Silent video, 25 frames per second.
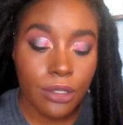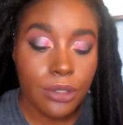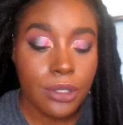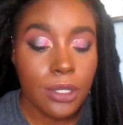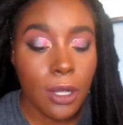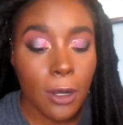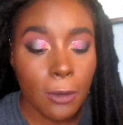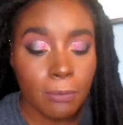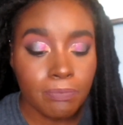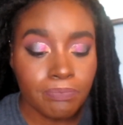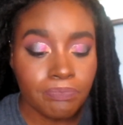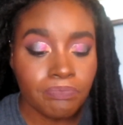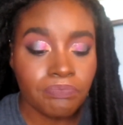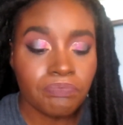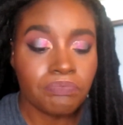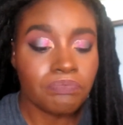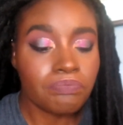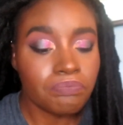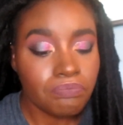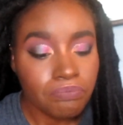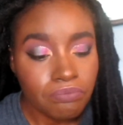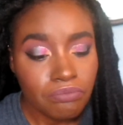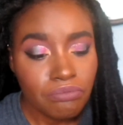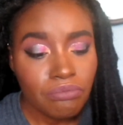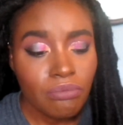So
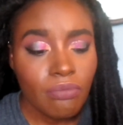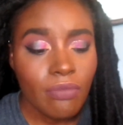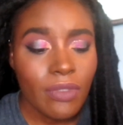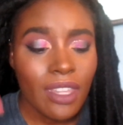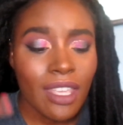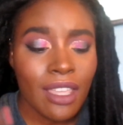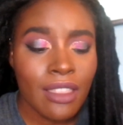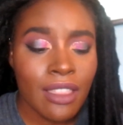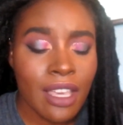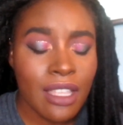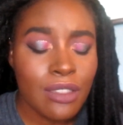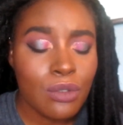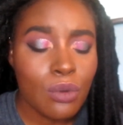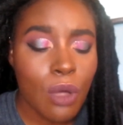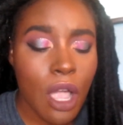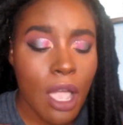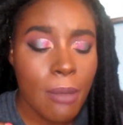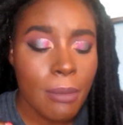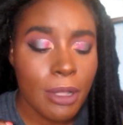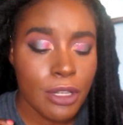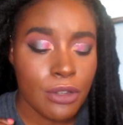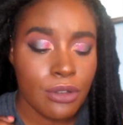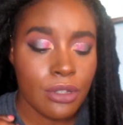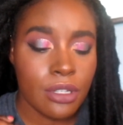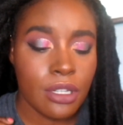that's why
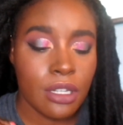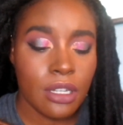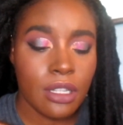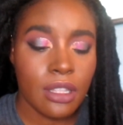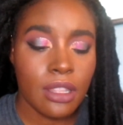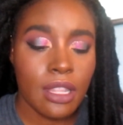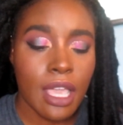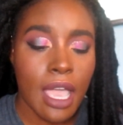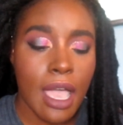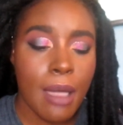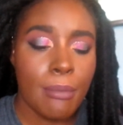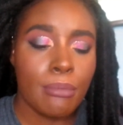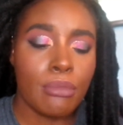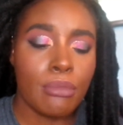I'm interested in that